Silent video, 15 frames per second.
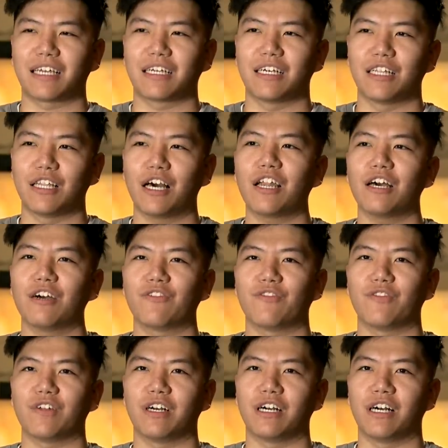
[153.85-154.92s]
like a lot
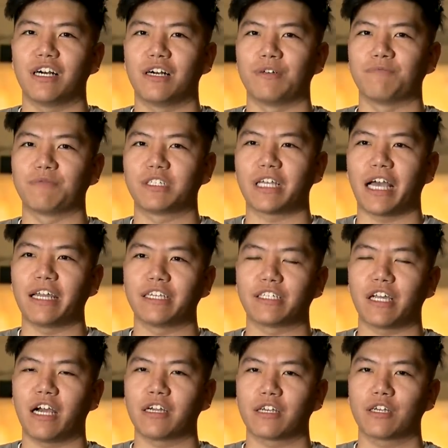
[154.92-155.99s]
of um,
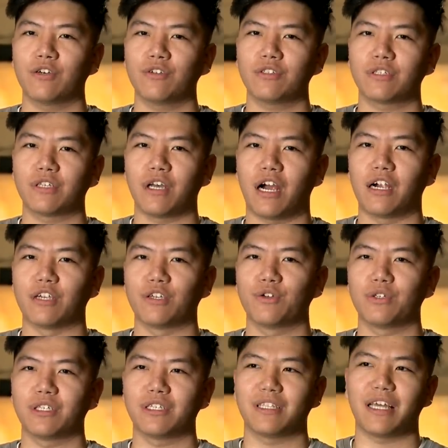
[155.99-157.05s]
Chinese articles are
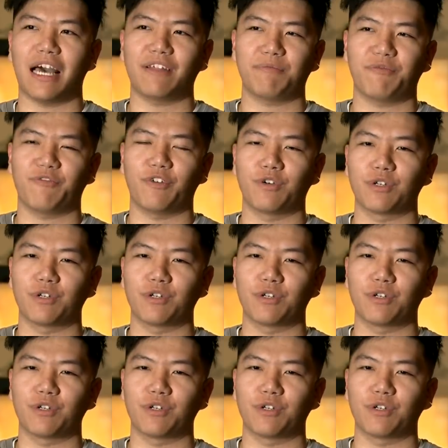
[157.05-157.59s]
using that